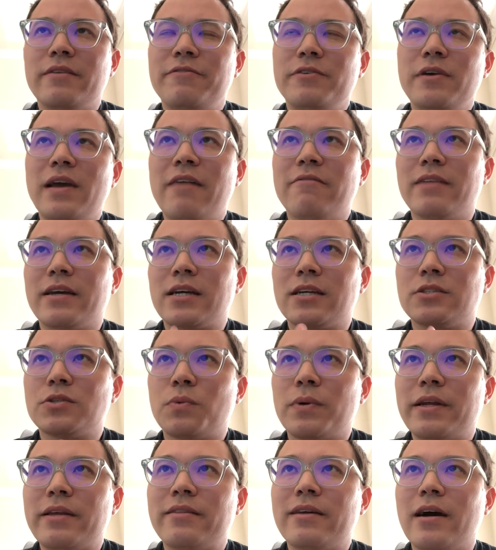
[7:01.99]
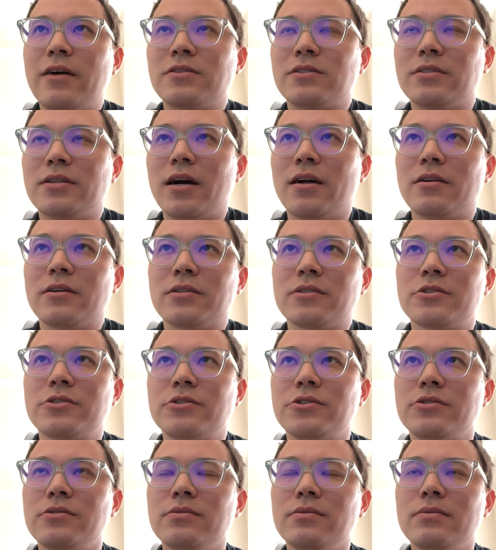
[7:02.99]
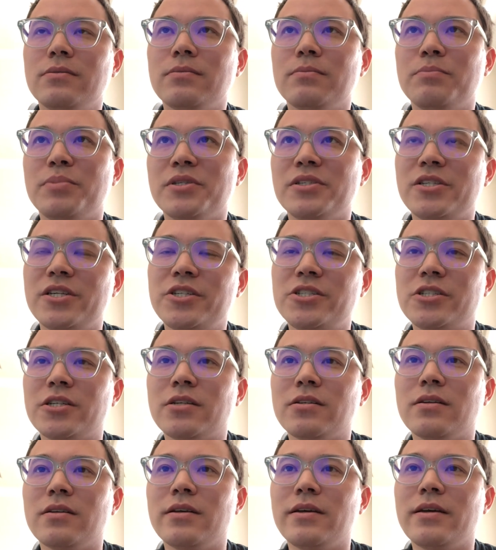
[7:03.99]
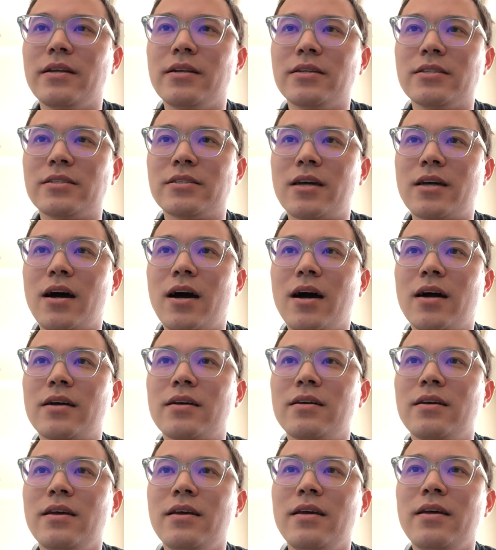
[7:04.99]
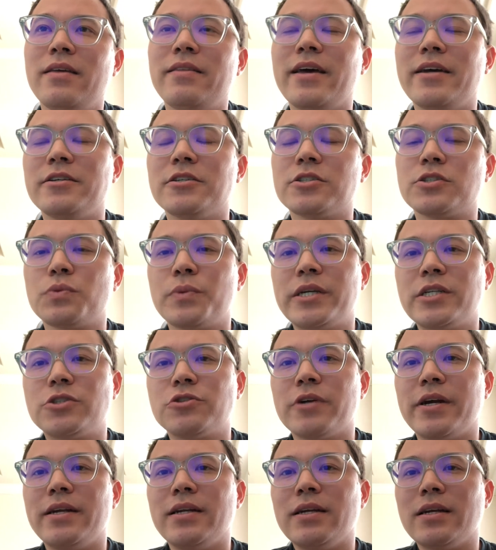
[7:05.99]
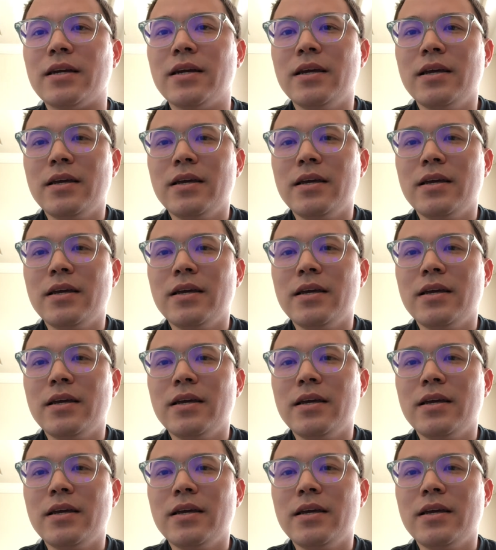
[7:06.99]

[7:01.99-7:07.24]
if you have like a twenty thousand dollar position in a stock that you're swing trading,